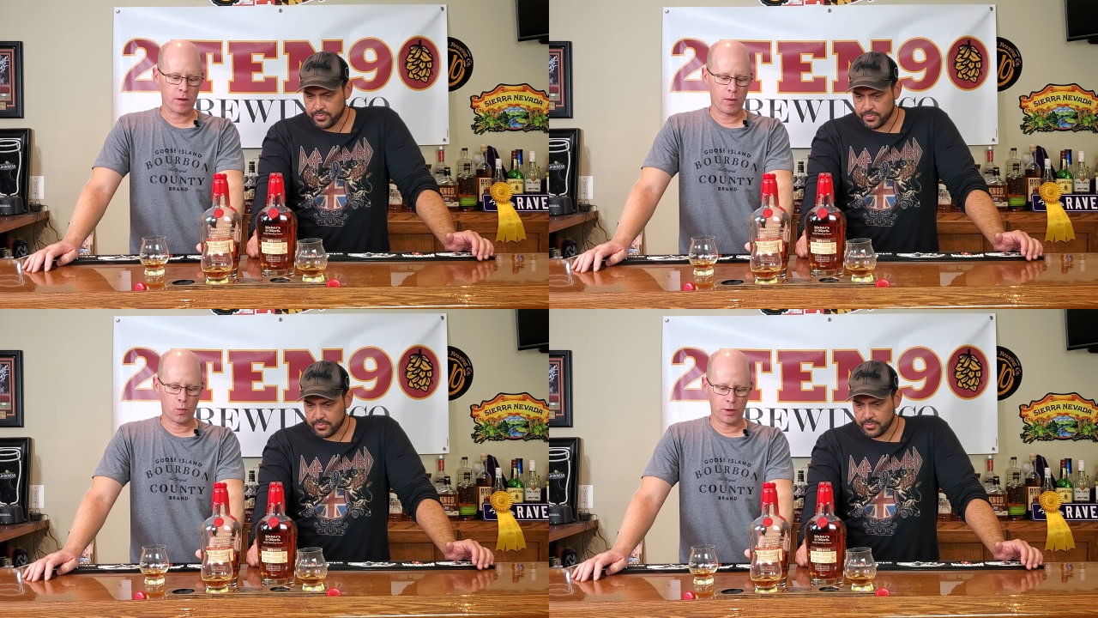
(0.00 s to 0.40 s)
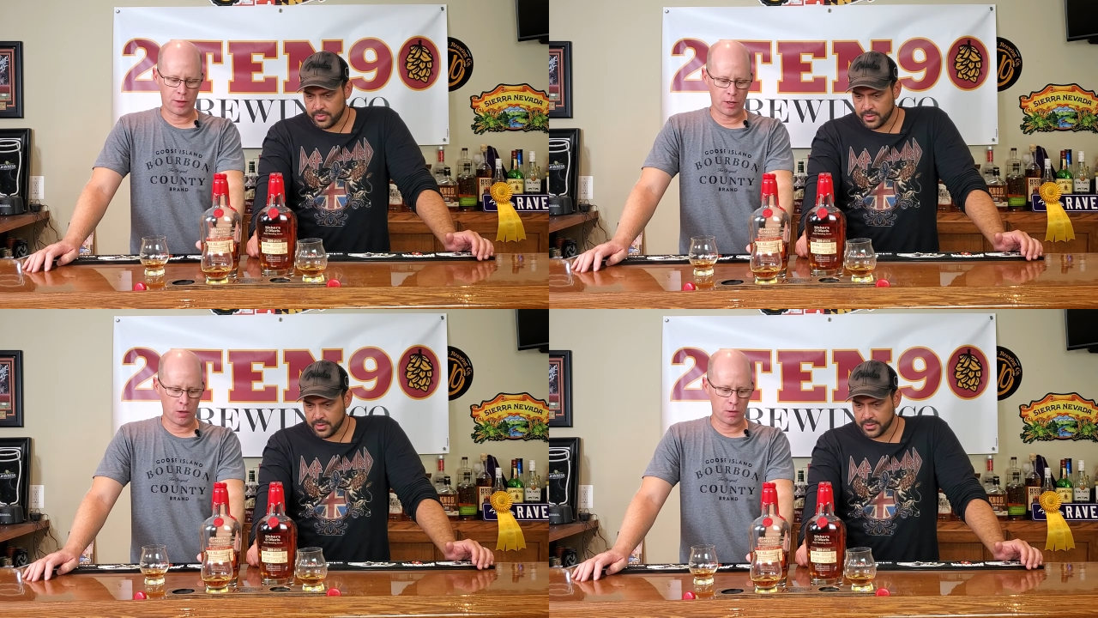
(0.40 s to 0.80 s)
Speaker 1: with
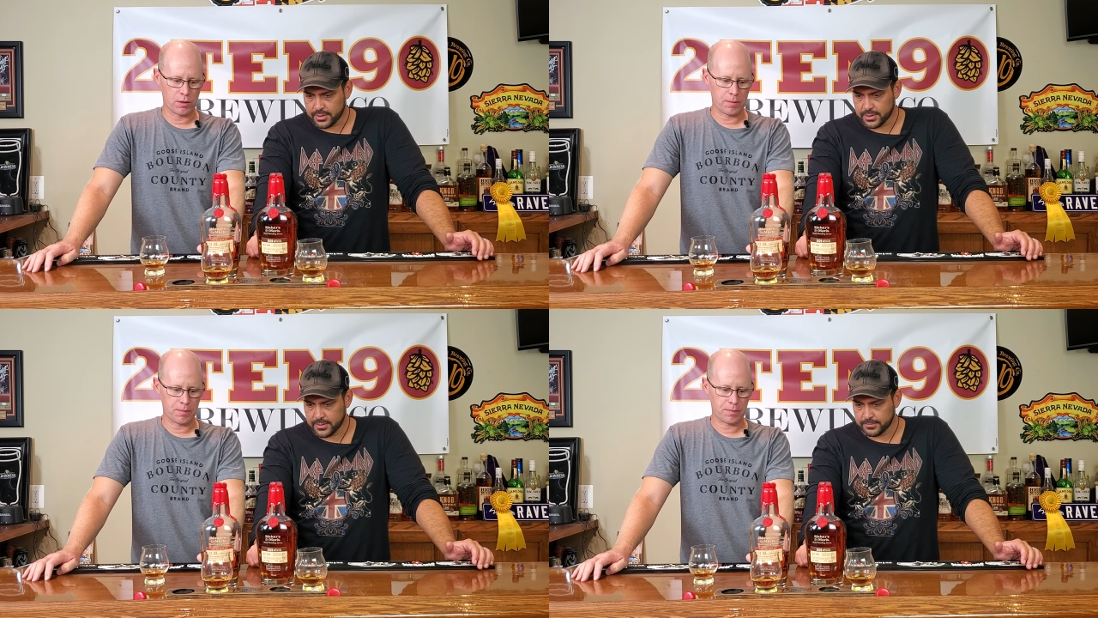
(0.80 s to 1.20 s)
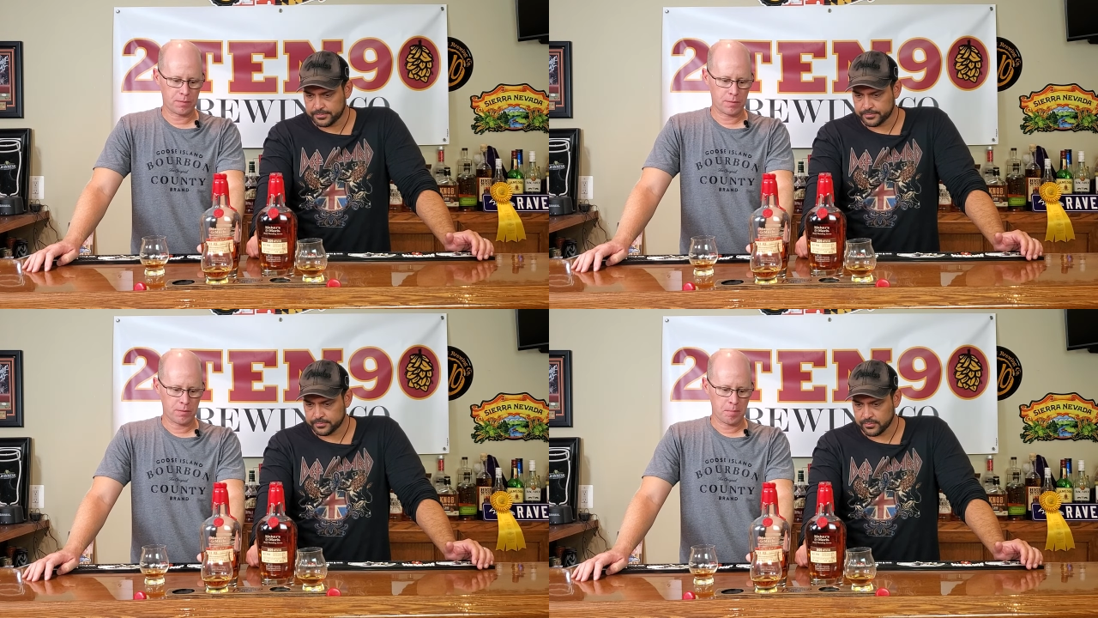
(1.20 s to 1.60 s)
the oak.
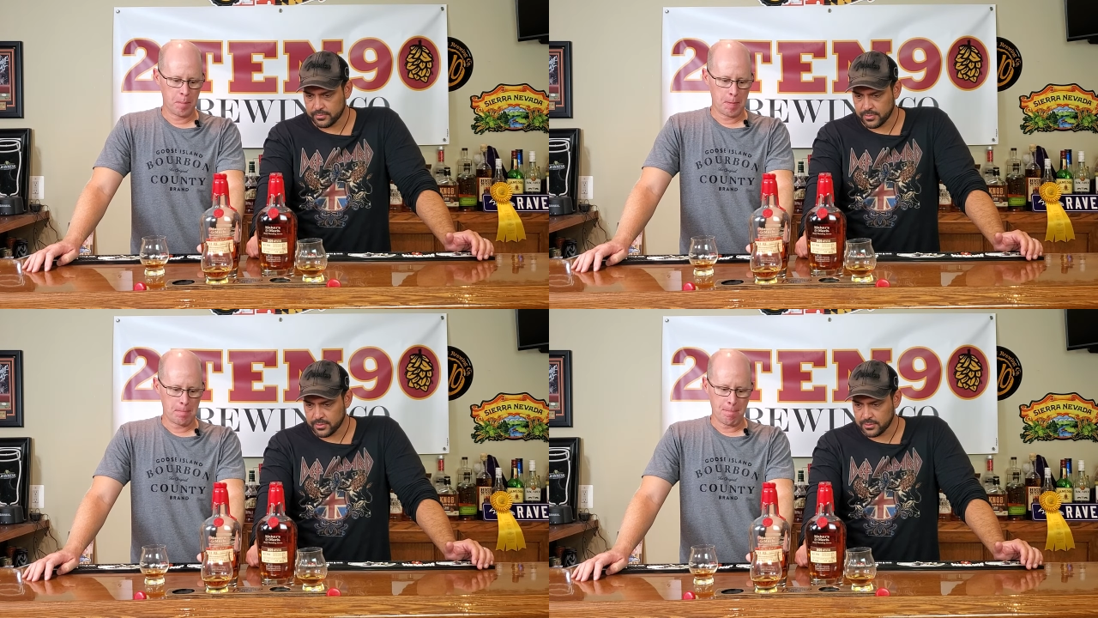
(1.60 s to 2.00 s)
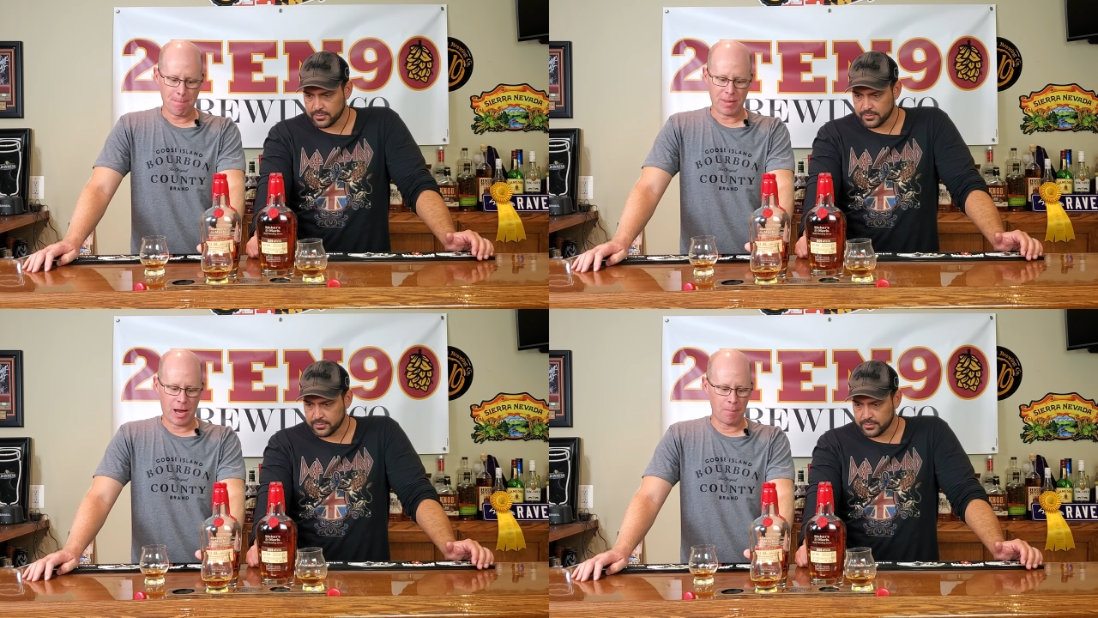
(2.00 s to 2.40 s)

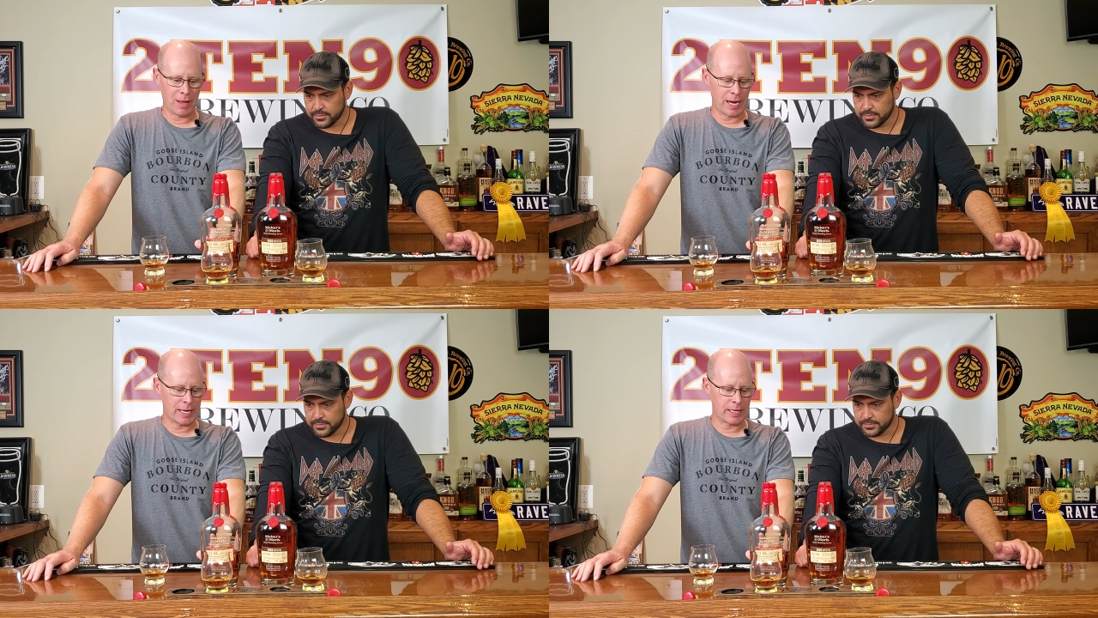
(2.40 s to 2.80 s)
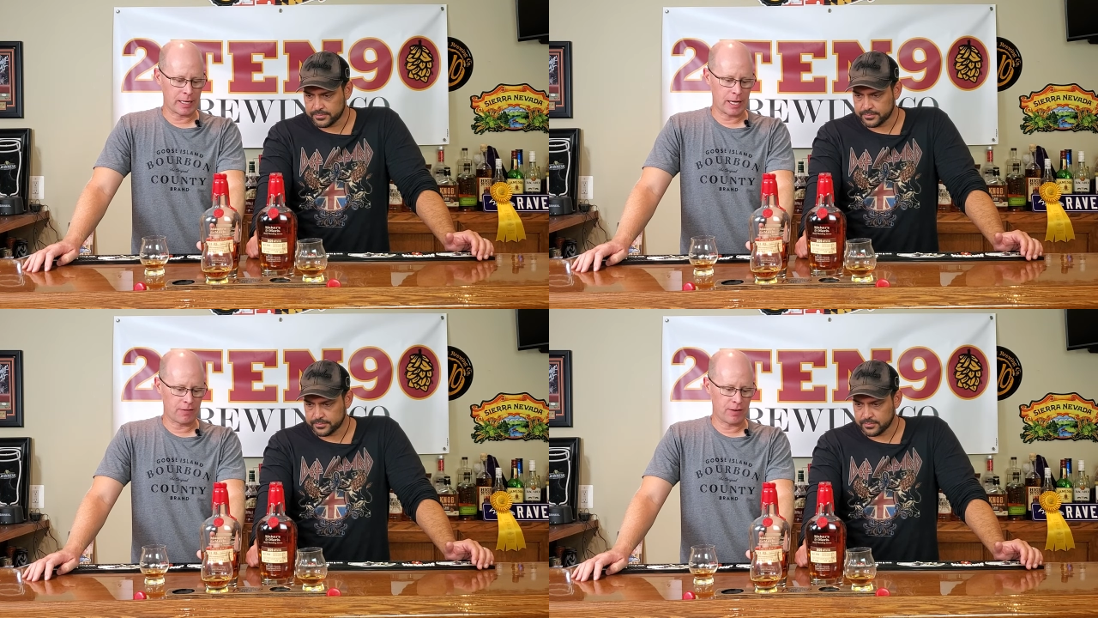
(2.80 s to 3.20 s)
I'm not getting a
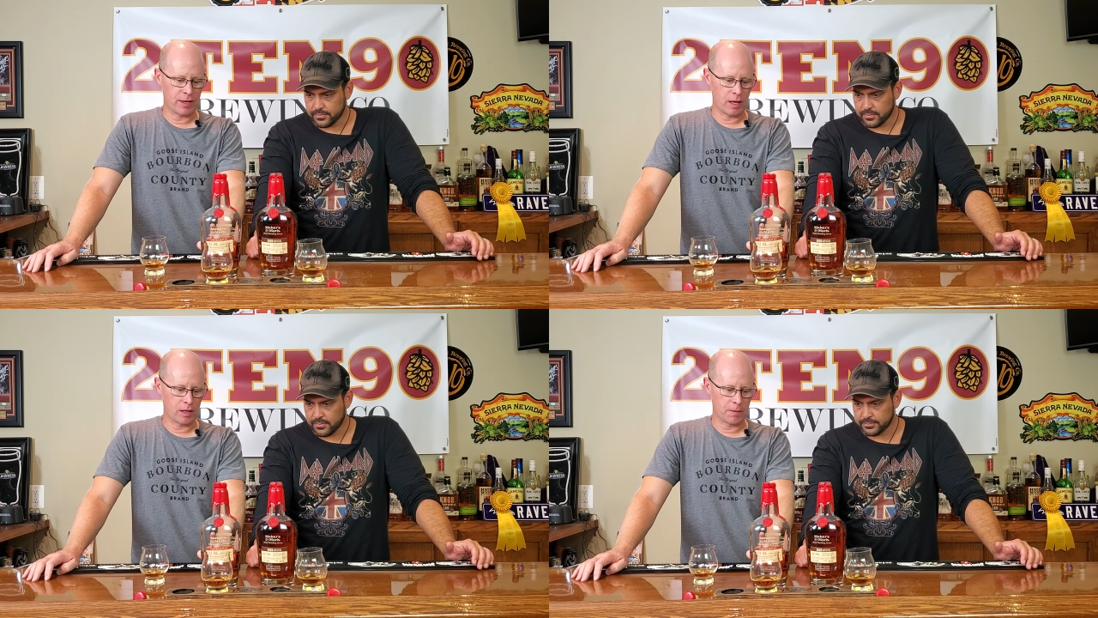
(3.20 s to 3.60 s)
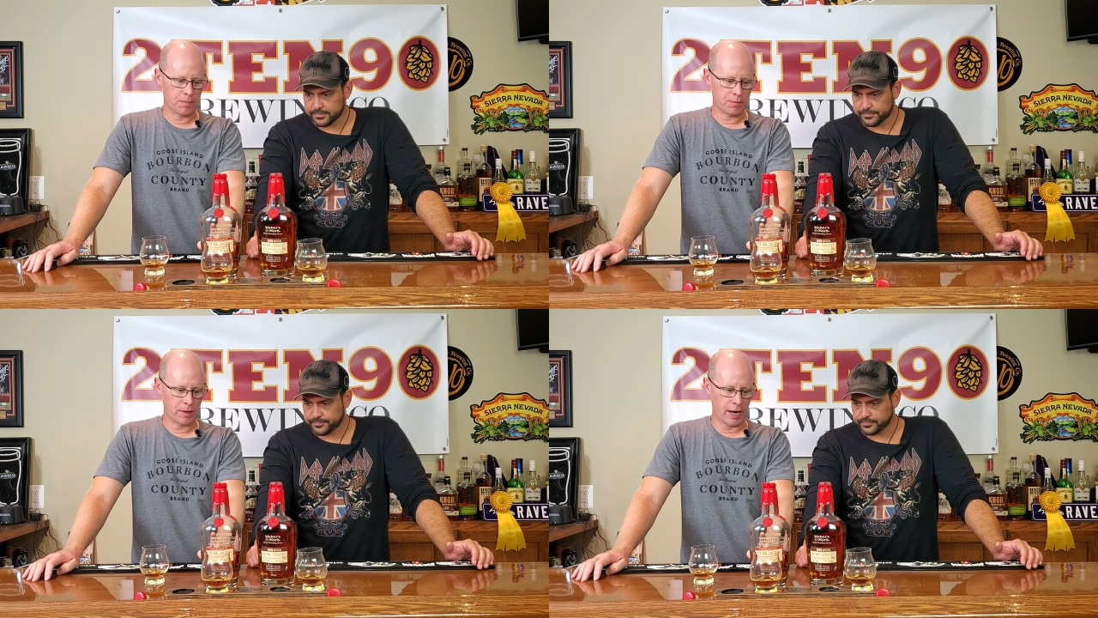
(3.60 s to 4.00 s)
lot of vanilla
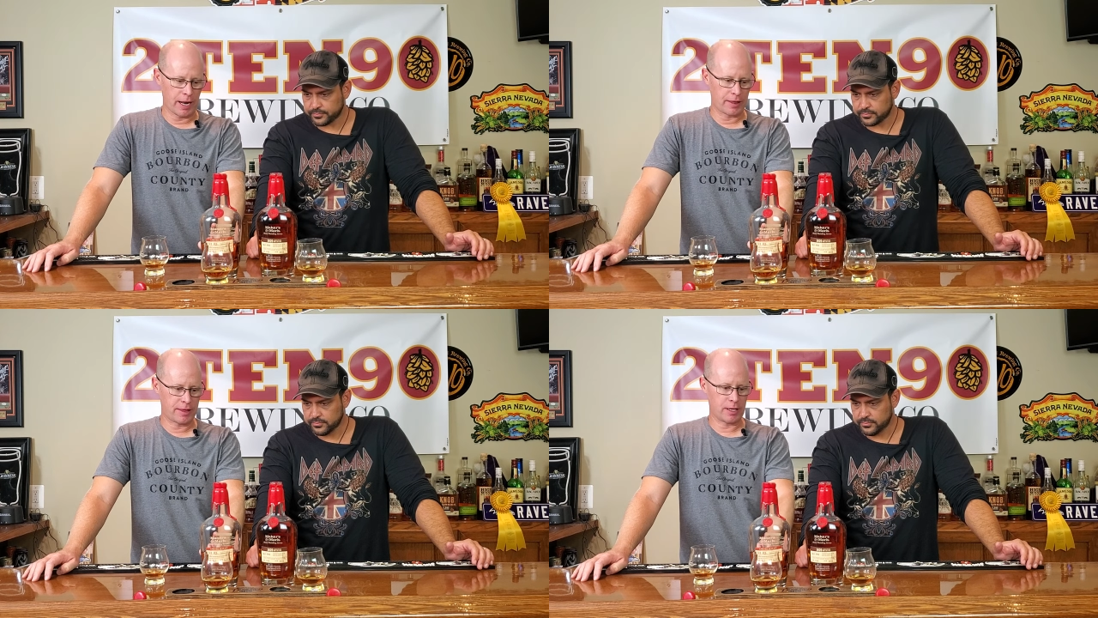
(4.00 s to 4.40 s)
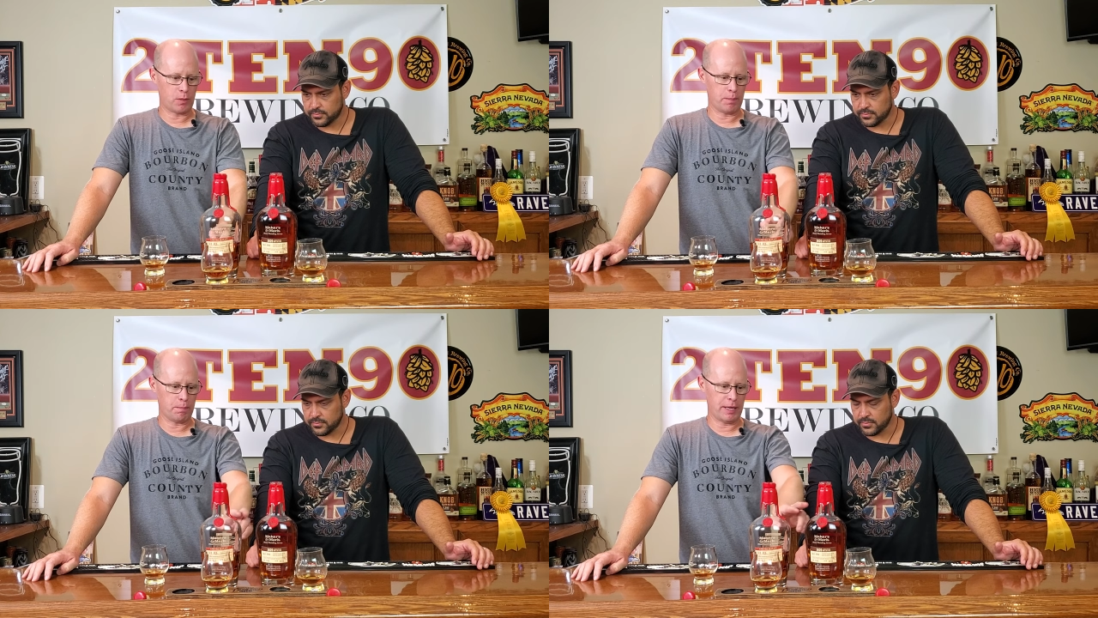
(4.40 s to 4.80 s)
that I think
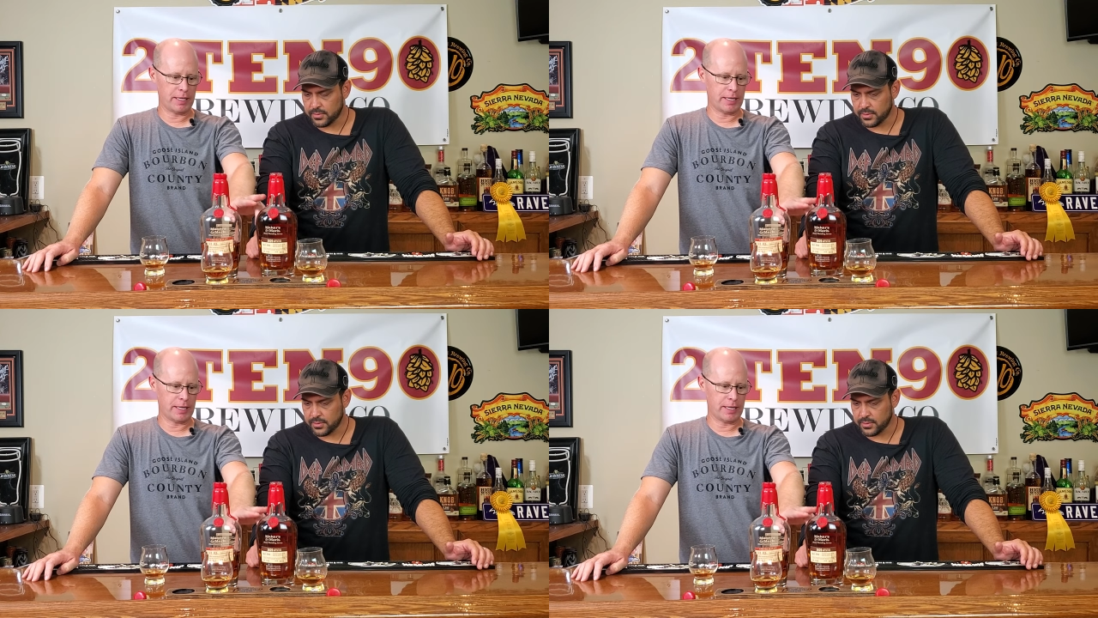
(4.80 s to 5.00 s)
we may